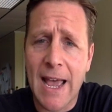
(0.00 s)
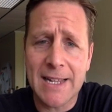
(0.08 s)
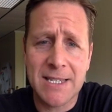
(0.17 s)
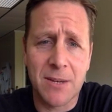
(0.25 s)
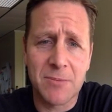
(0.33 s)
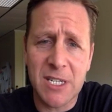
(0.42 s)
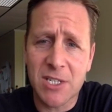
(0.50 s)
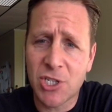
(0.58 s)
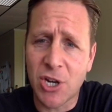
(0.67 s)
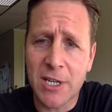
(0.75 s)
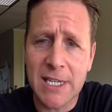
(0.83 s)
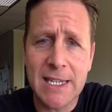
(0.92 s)
add something
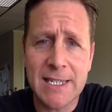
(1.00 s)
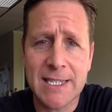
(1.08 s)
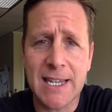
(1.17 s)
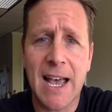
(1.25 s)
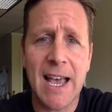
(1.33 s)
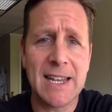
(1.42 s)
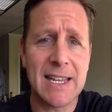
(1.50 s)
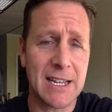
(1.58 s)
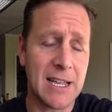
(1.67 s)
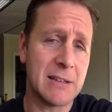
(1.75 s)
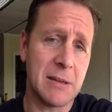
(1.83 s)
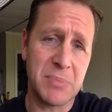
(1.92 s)
chunky inside that
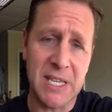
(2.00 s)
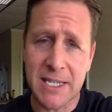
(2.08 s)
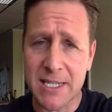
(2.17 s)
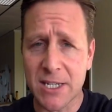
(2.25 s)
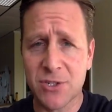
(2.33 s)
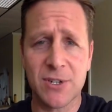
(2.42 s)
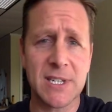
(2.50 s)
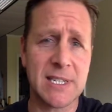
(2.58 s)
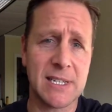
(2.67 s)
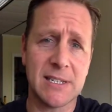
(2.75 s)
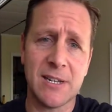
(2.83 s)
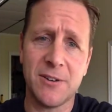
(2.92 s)
it piques interest.
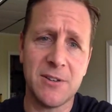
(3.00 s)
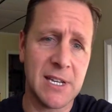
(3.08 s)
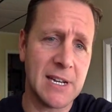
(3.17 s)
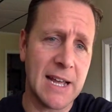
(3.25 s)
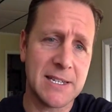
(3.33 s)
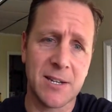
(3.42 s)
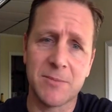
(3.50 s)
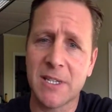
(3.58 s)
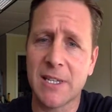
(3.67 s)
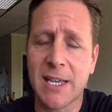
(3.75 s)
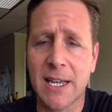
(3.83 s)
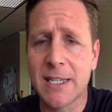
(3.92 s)
You can add
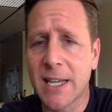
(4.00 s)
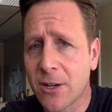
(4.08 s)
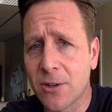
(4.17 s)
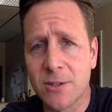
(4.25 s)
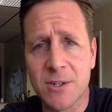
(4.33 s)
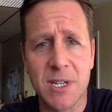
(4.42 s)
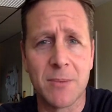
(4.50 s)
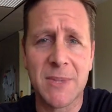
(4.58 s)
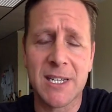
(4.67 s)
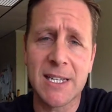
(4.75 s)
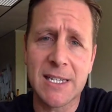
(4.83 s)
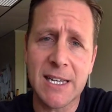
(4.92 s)
something like a nickel or
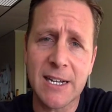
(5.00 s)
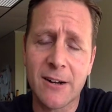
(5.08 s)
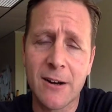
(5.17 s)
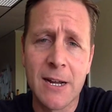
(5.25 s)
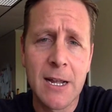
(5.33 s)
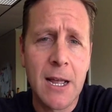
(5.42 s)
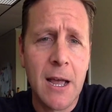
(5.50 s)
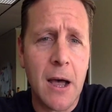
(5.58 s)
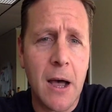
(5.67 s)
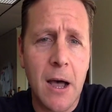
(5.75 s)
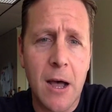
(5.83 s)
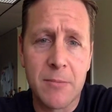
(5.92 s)
something in there.
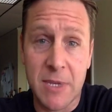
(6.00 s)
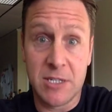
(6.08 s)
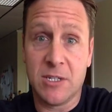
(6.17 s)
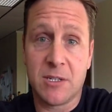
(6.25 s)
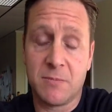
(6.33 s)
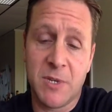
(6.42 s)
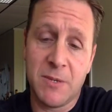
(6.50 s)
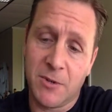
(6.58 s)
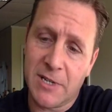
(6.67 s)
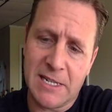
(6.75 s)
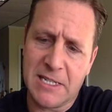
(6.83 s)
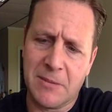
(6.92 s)
It just, people
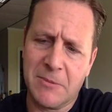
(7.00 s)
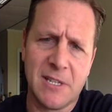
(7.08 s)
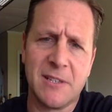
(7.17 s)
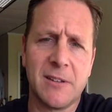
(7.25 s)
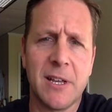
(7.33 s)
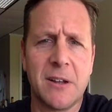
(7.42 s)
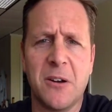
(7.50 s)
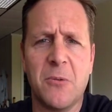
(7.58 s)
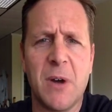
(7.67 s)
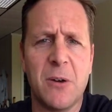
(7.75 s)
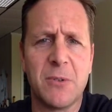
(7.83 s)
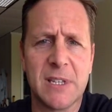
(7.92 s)
get something and they're like, oh
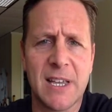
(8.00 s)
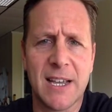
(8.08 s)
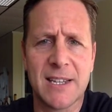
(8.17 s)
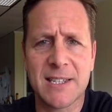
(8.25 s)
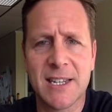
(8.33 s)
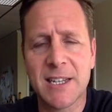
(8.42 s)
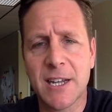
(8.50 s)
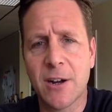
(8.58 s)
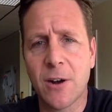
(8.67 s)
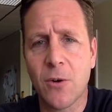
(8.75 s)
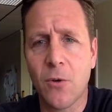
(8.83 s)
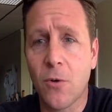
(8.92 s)
wow, what the heck is in
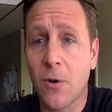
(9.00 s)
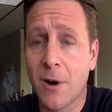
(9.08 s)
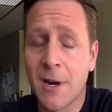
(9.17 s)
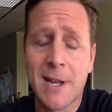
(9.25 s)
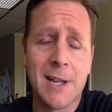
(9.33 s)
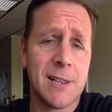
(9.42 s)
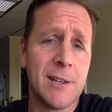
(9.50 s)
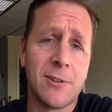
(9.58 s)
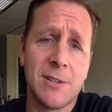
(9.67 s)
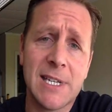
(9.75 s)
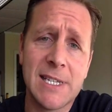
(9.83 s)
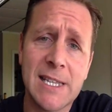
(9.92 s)
here? Or
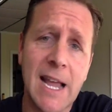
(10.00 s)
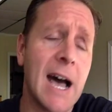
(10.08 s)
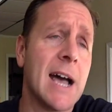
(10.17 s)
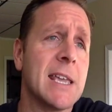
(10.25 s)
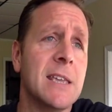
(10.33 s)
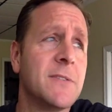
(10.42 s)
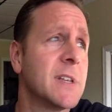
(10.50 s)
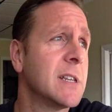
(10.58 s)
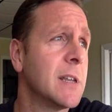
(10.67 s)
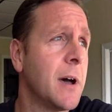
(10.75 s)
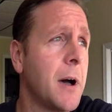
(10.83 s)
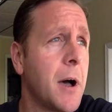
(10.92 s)
literally not
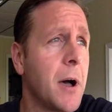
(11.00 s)
even,